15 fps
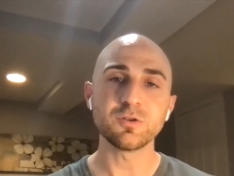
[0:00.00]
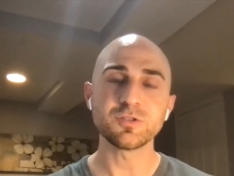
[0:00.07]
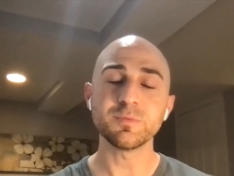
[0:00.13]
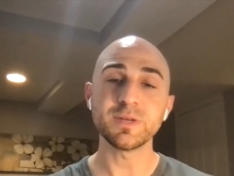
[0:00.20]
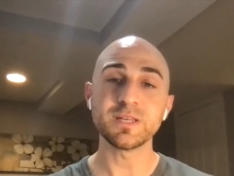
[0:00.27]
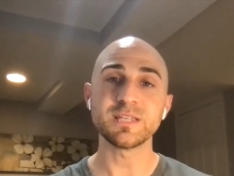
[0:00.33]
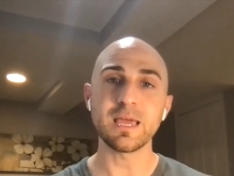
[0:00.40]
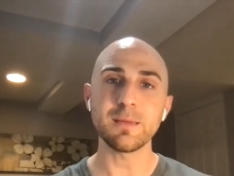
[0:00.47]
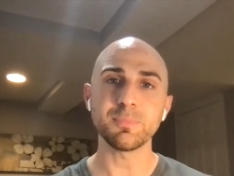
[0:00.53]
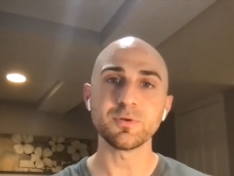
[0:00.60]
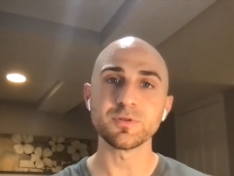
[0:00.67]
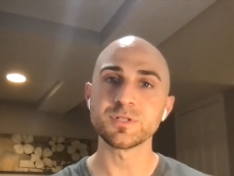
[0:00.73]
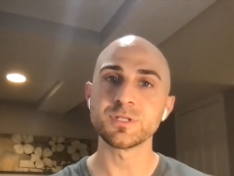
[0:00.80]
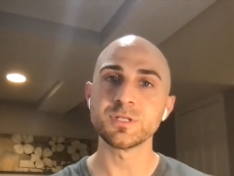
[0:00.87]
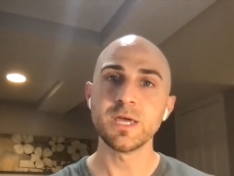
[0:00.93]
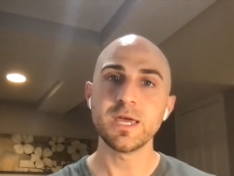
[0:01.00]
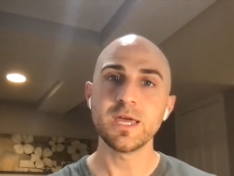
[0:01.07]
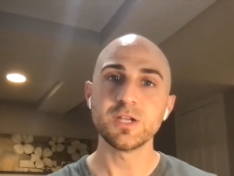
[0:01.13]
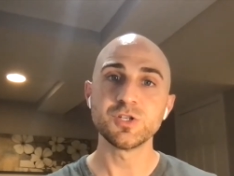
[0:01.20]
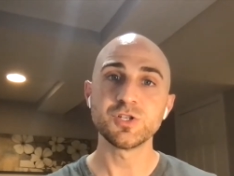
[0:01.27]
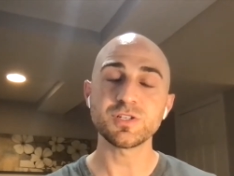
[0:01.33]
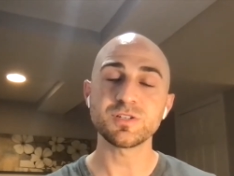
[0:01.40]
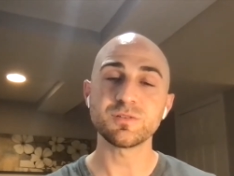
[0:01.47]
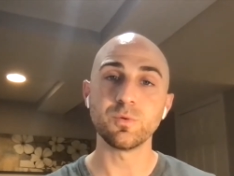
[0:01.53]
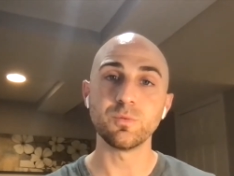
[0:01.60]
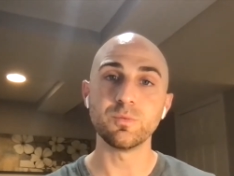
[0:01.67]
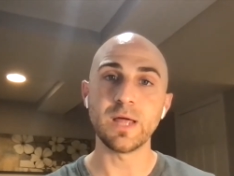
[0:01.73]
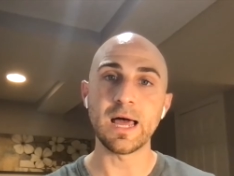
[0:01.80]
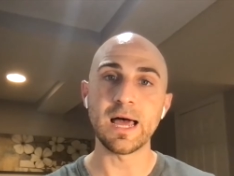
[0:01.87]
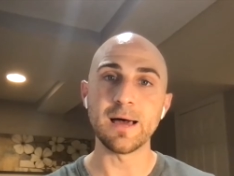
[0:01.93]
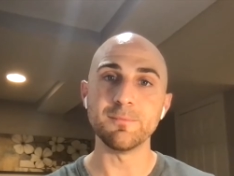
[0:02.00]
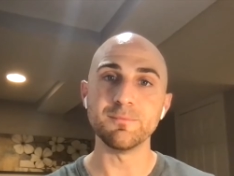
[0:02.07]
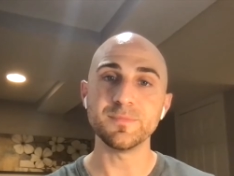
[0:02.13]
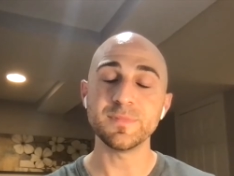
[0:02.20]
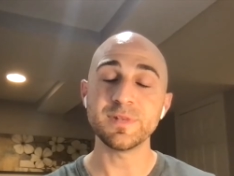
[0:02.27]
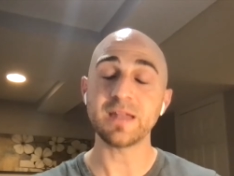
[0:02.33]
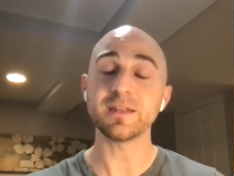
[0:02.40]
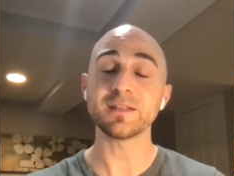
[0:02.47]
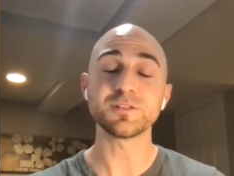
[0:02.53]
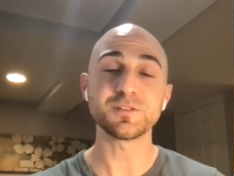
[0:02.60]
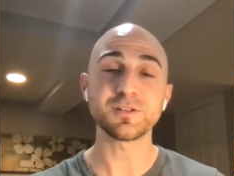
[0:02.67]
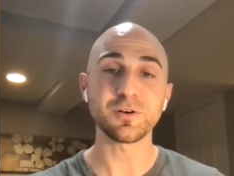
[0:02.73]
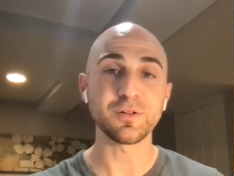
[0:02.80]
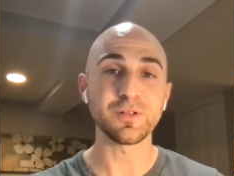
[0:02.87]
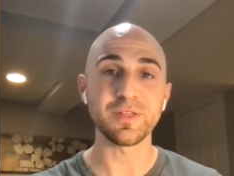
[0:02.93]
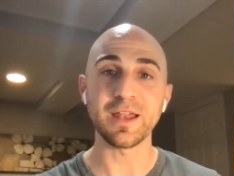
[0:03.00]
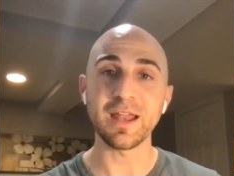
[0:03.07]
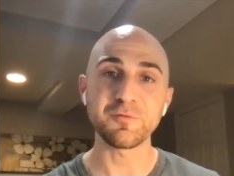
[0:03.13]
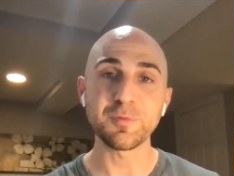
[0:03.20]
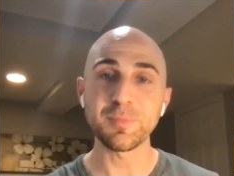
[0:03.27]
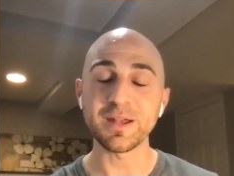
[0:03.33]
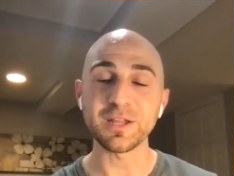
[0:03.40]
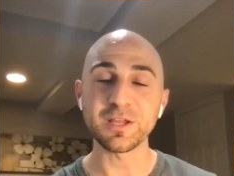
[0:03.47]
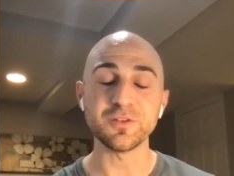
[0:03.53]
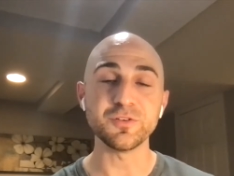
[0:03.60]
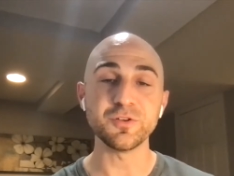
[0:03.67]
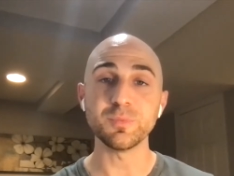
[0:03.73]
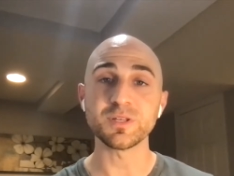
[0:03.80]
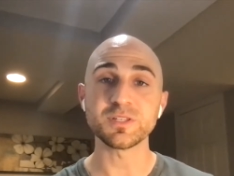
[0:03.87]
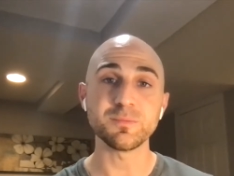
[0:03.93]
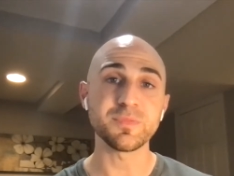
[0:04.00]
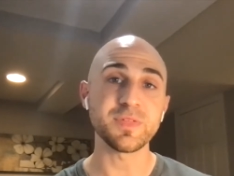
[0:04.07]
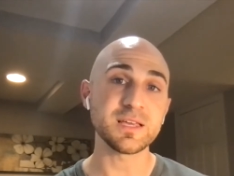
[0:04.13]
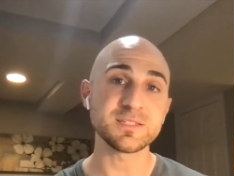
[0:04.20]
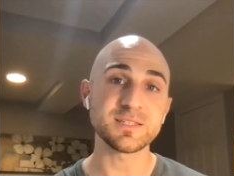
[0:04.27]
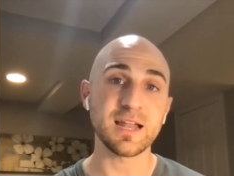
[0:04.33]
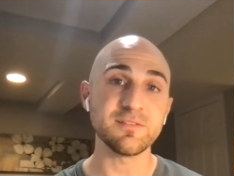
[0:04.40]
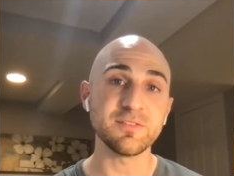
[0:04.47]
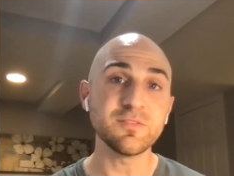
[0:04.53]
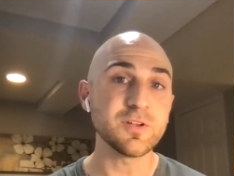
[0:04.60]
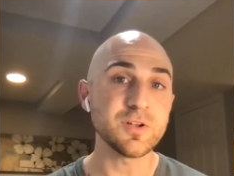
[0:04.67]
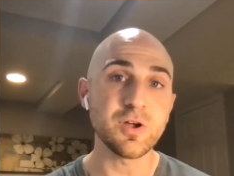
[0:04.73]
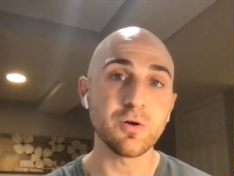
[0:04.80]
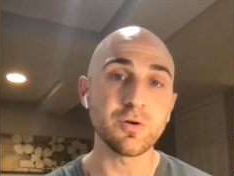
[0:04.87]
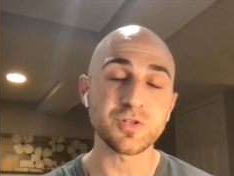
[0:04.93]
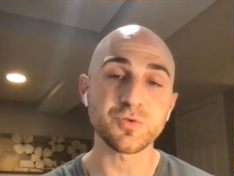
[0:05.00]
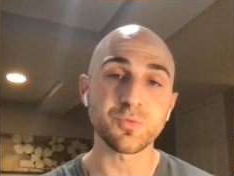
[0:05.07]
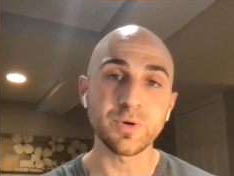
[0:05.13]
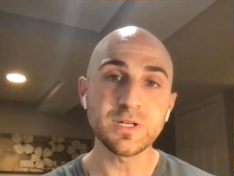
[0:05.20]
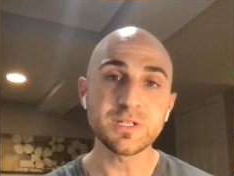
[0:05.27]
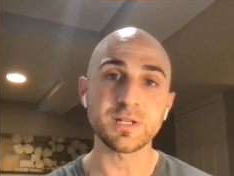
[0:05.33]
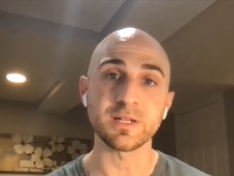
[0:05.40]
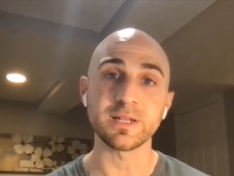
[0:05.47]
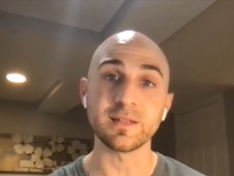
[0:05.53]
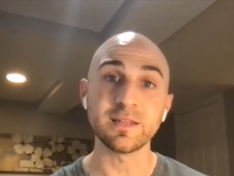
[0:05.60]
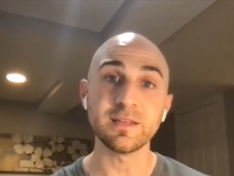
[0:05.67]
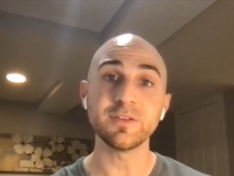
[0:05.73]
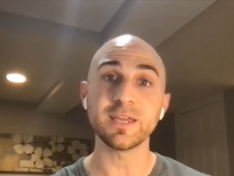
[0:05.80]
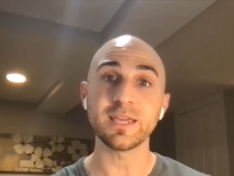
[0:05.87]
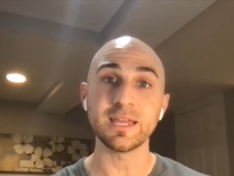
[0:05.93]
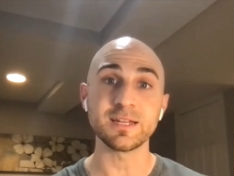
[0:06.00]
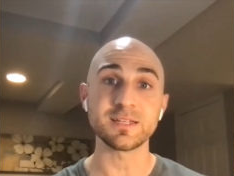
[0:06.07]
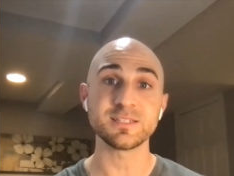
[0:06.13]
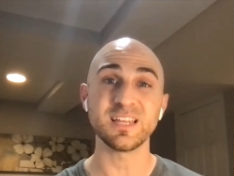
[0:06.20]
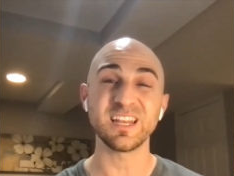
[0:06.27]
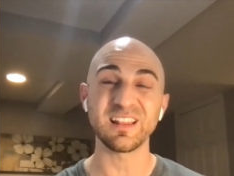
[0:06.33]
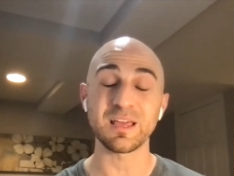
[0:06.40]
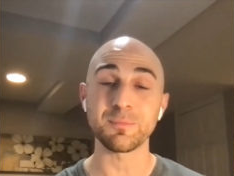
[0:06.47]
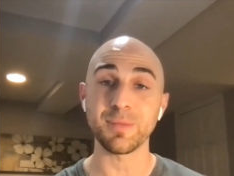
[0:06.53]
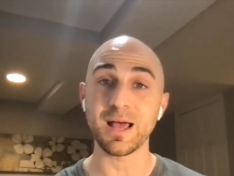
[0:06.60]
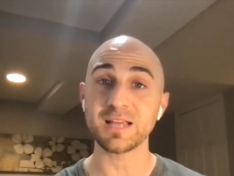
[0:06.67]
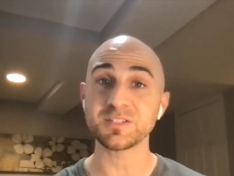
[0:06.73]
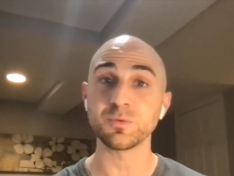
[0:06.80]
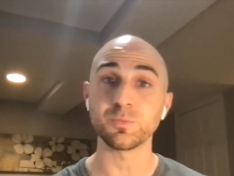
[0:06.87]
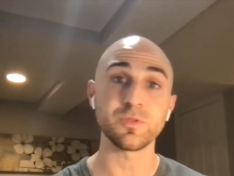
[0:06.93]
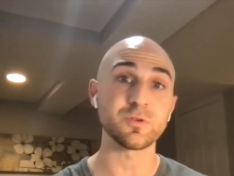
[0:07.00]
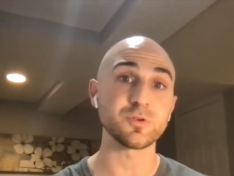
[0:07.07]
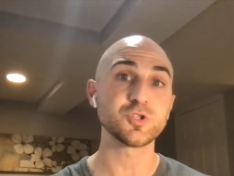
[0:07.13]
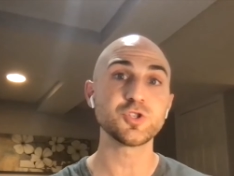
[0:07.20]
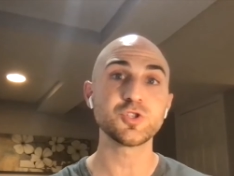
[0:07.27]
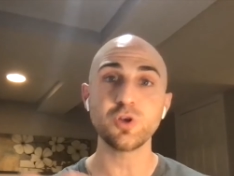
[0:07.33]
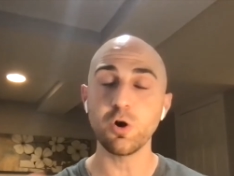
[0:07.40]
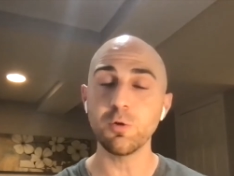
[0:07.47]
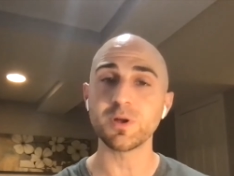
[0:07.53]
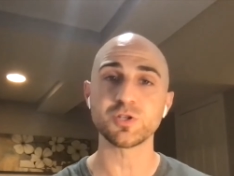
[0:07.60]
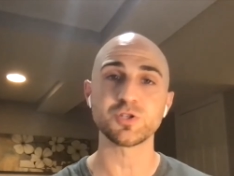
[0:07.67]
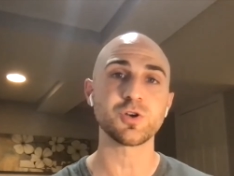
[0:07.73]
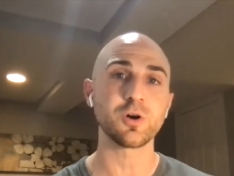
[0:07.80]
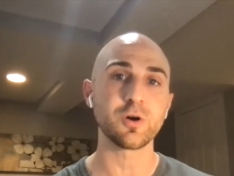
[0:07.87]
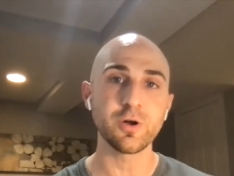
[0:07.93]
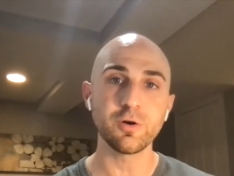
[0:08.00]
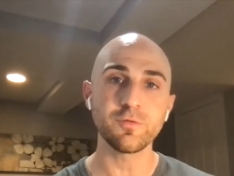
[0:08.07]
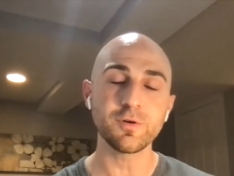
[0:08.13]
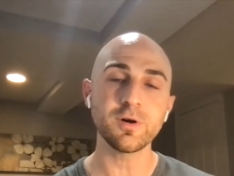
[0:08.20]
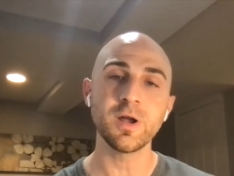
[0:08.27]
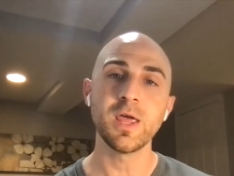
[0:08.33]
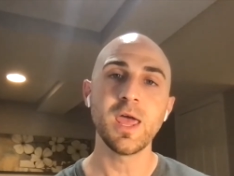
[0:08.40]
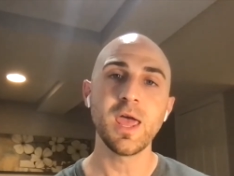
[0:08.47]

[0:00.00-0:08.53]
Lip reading: Some examples, just not necessarily that everybody can do, but some things that I've even noticed recently living in a city like Boston where there's so much turnover.